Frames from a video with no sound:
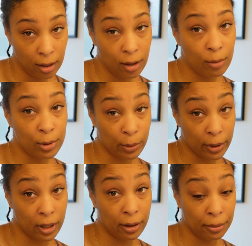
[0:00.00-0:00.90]
It was
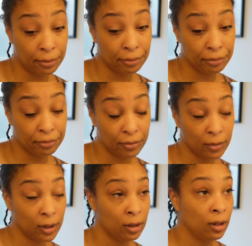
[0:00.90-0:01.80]
one of them.
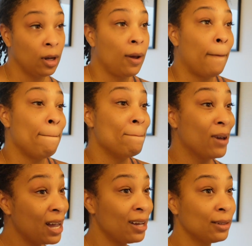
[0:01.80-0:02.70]

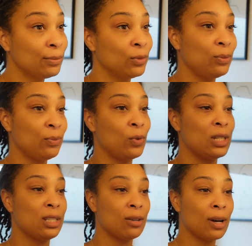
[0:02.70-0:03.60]
But
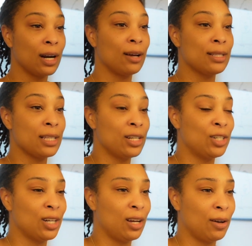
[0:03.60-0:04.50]
we still gotta go to the
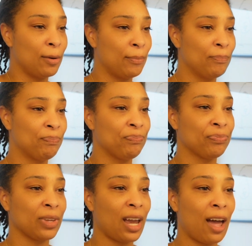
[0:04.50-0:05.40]
gym.
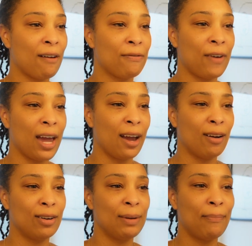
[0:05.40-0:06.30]
I
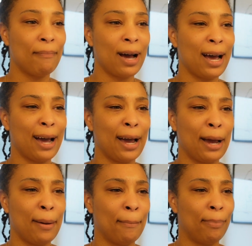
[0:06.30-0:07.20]
found
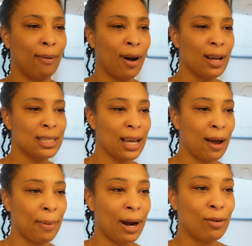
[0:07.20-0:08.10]
my bra
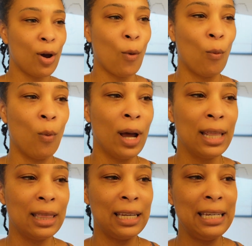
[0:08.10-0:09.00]
top. I don't know
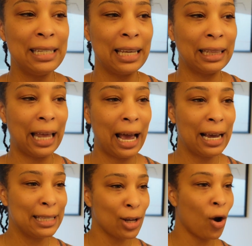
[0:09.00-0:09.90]
what these
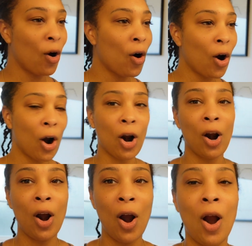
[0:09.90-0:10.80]
lines are.